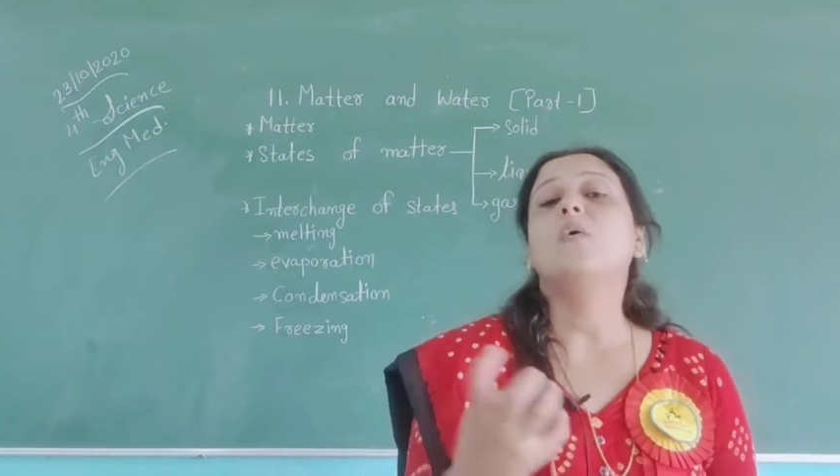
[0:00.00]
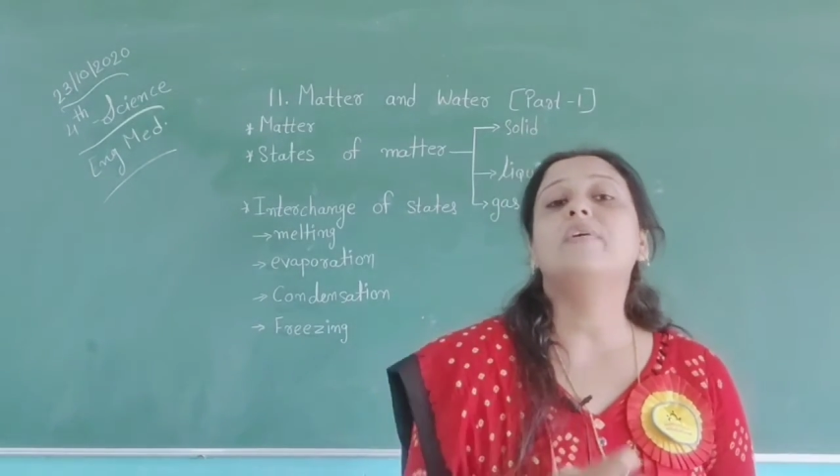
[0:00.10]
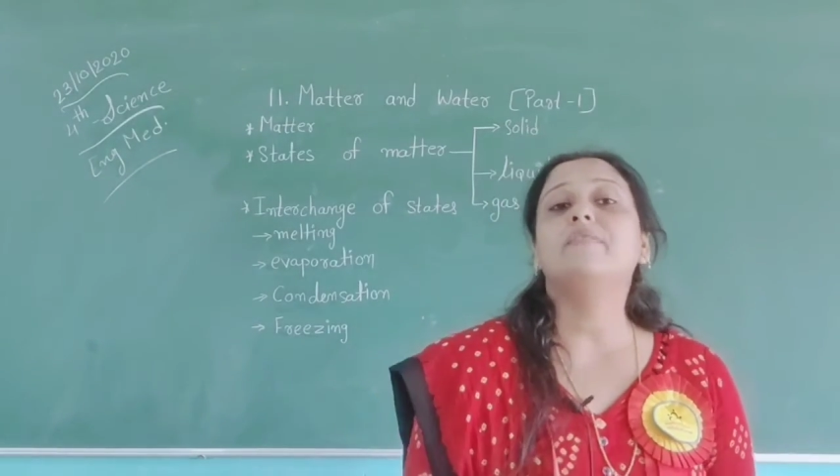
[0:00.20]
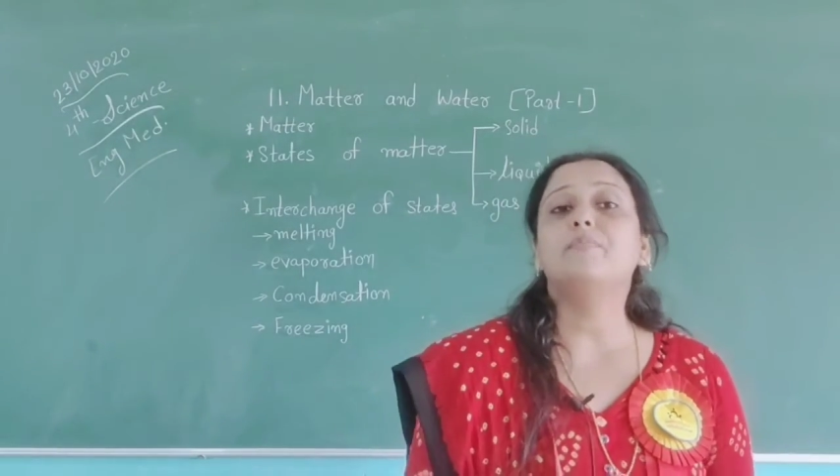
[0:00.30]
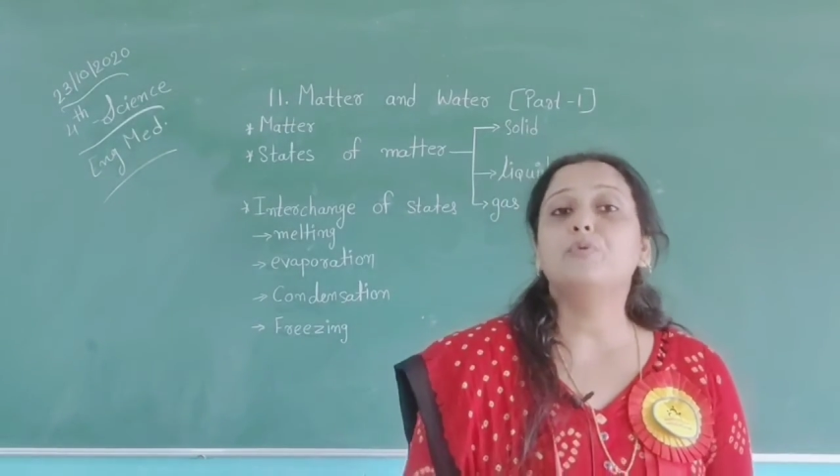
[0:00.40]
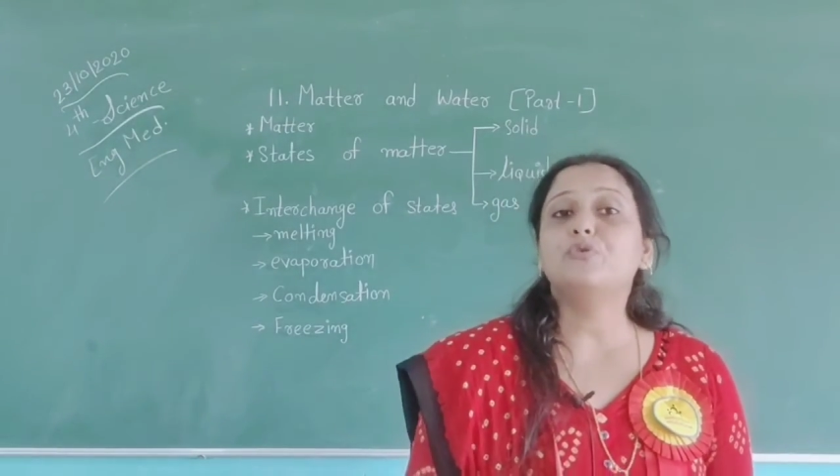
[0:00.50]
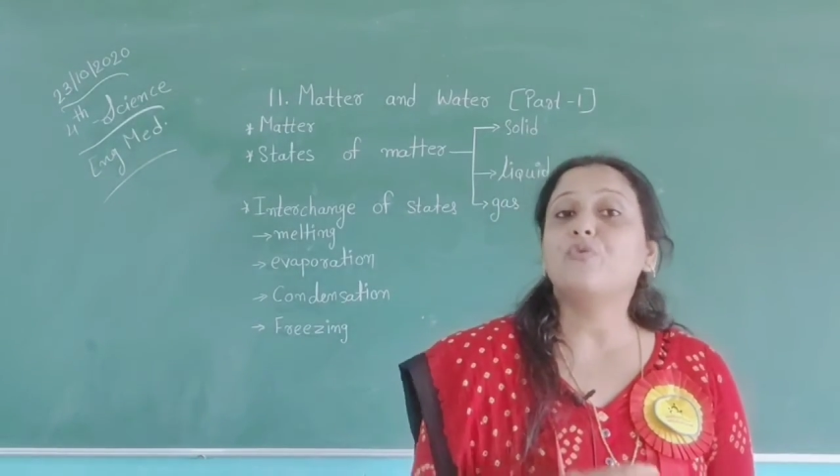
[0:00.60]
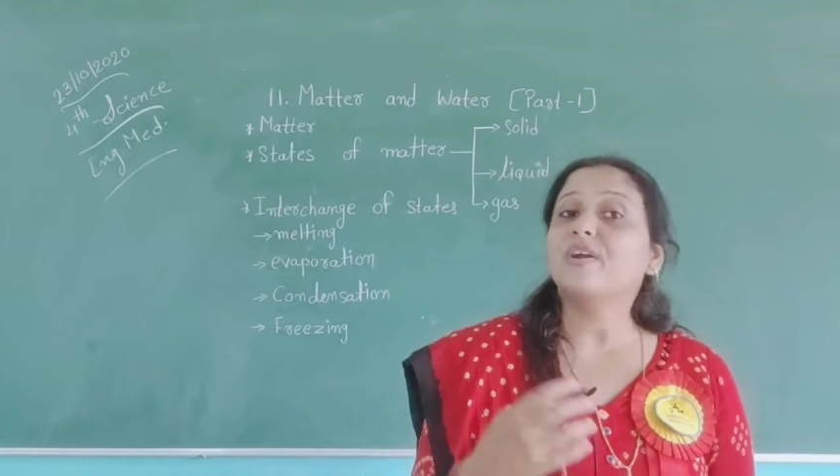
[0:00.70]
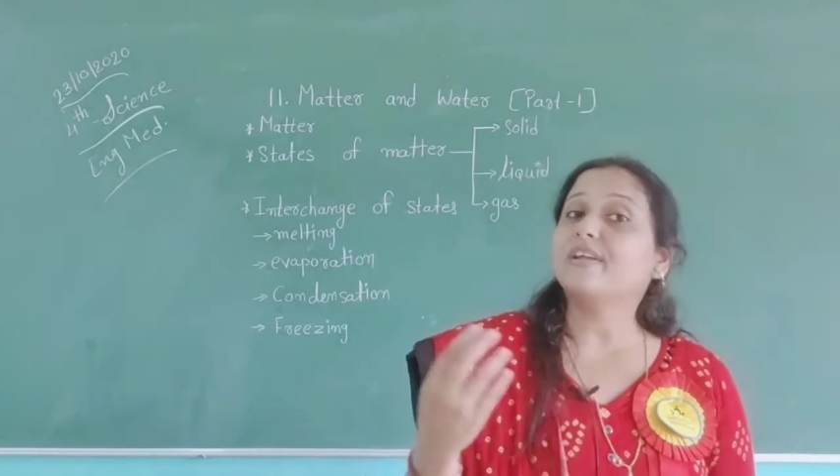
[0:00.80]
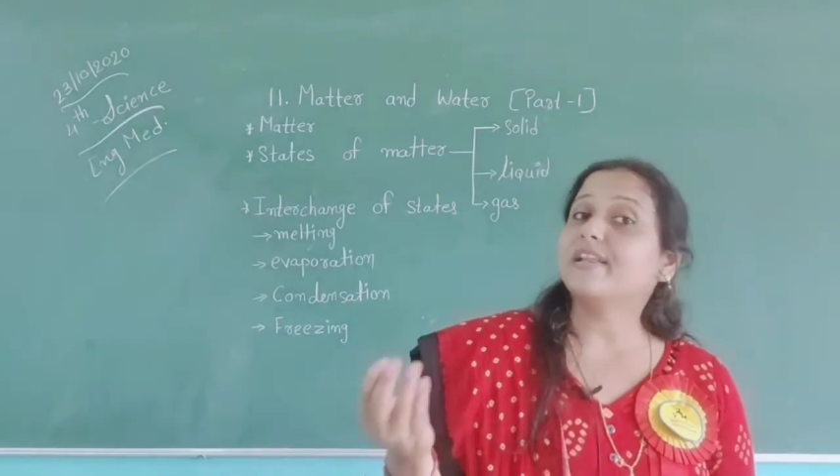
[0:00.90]
When we put
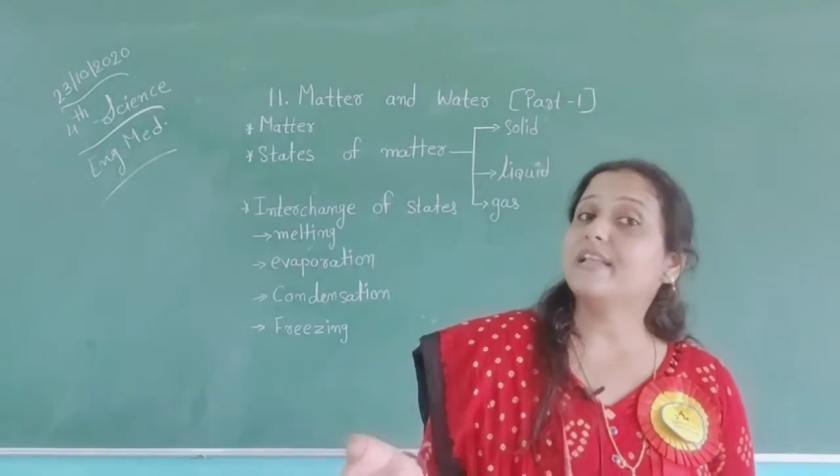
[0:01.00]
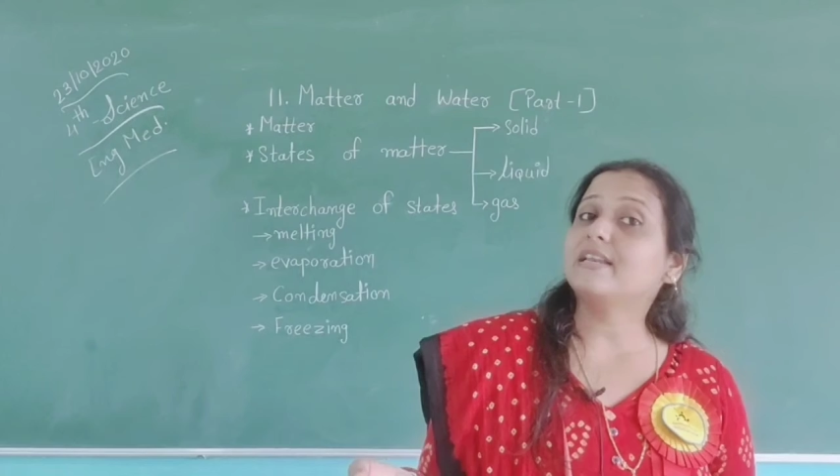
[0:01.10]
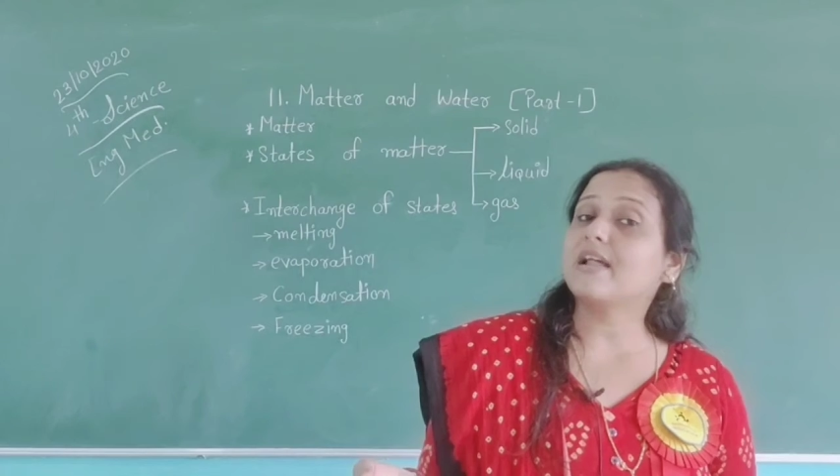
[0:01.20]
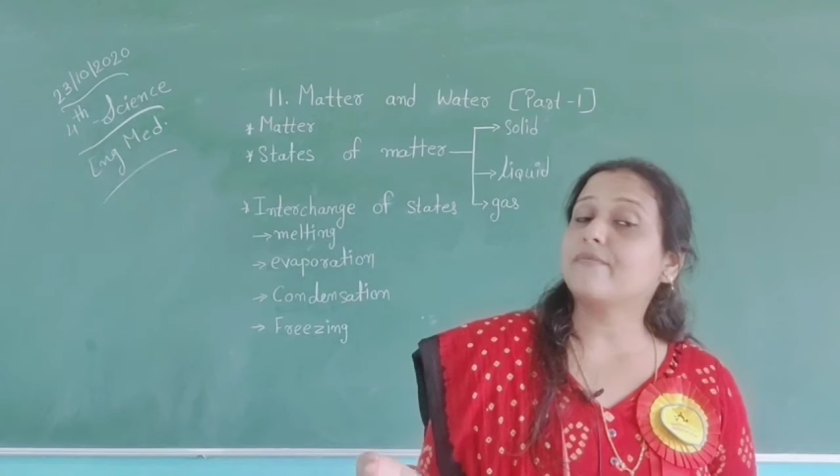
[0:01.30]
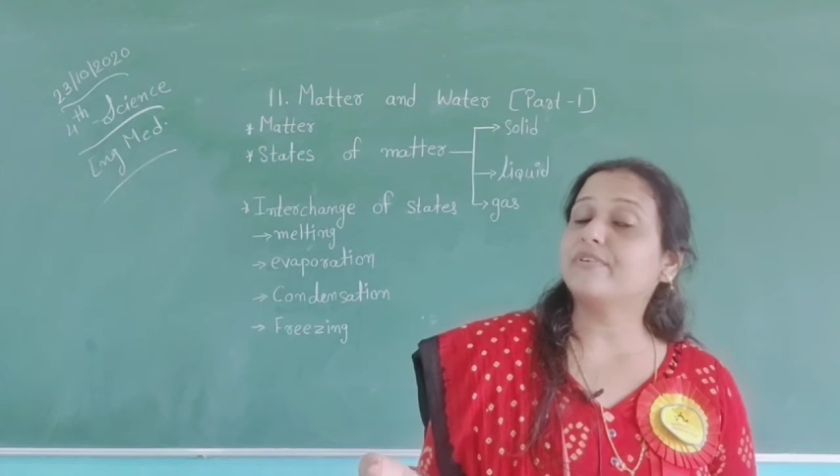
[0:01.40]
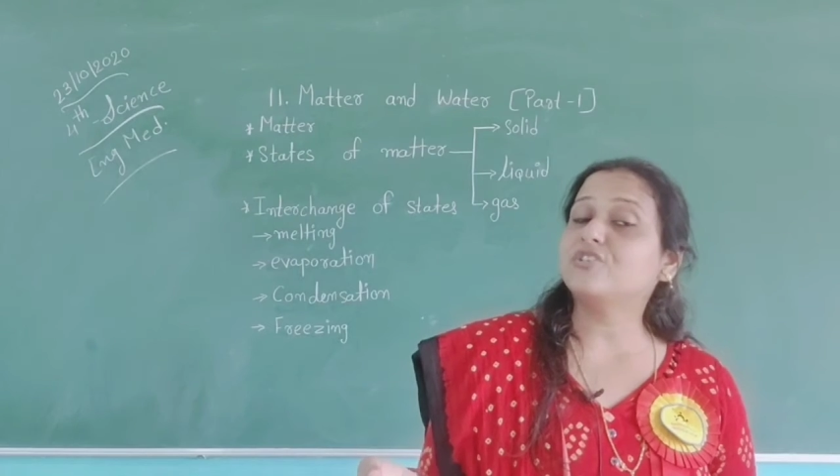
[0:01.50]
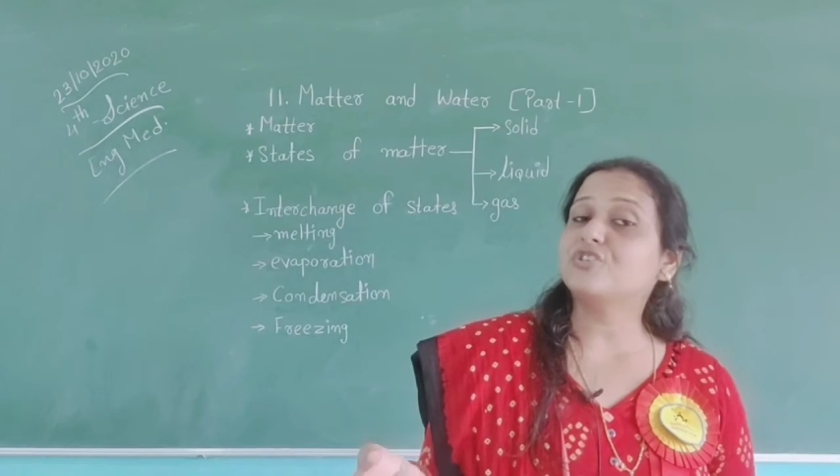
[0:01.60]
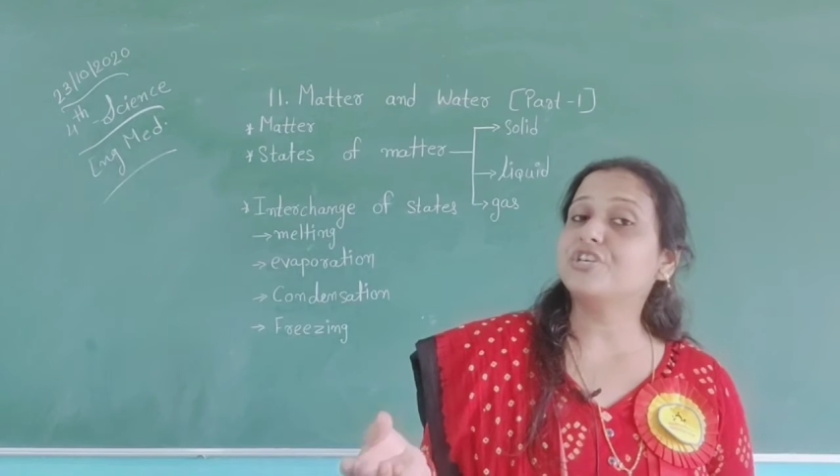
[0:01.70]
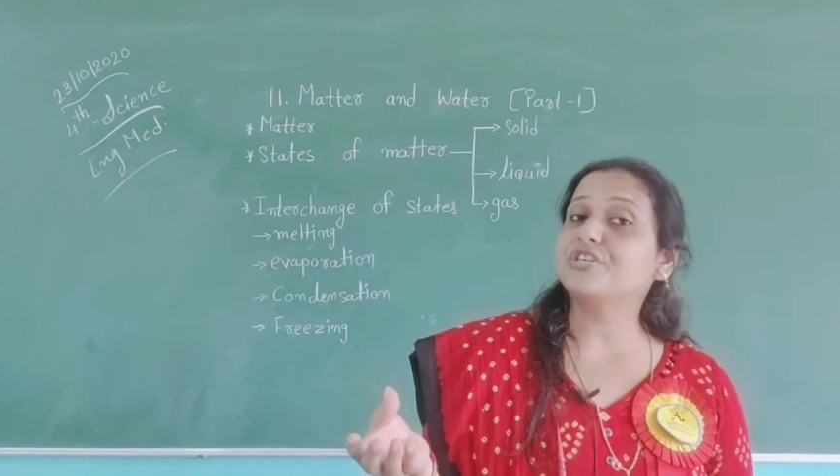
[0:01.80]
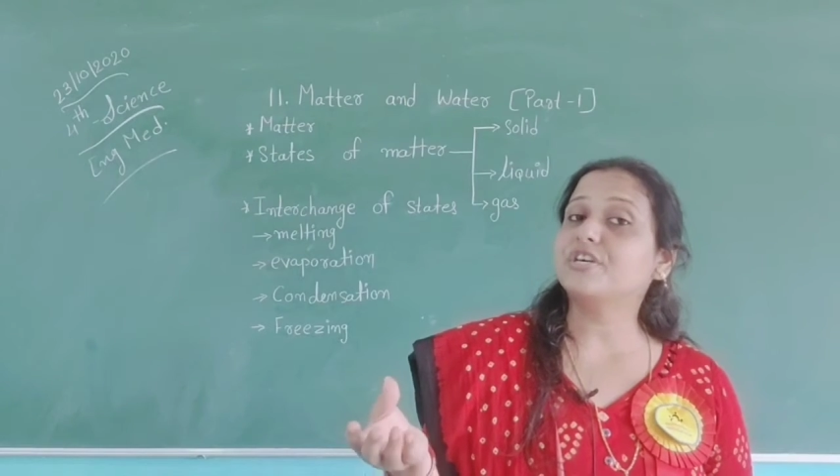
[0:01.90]
water in
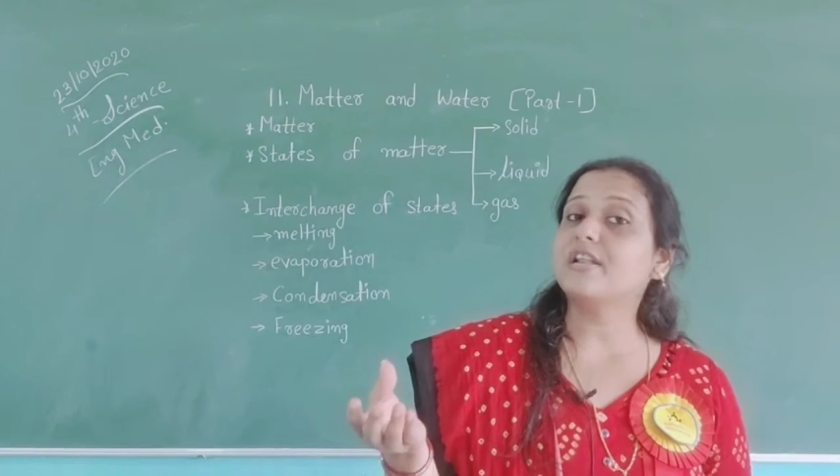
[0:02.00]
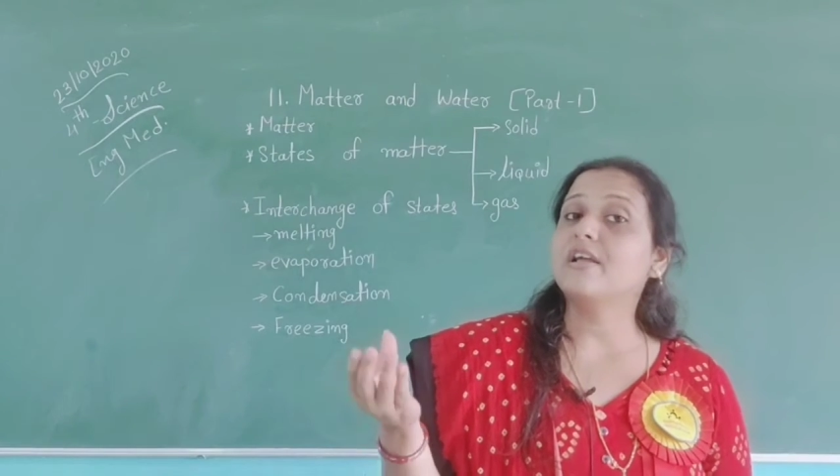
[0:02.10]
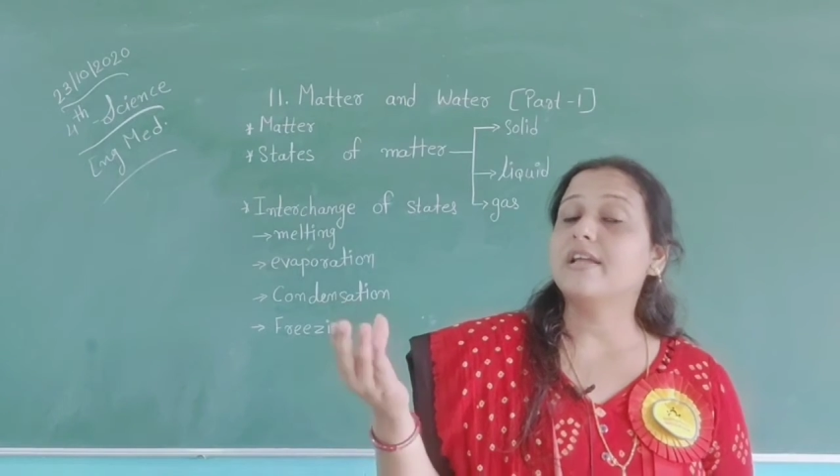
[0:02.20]
refrigerator,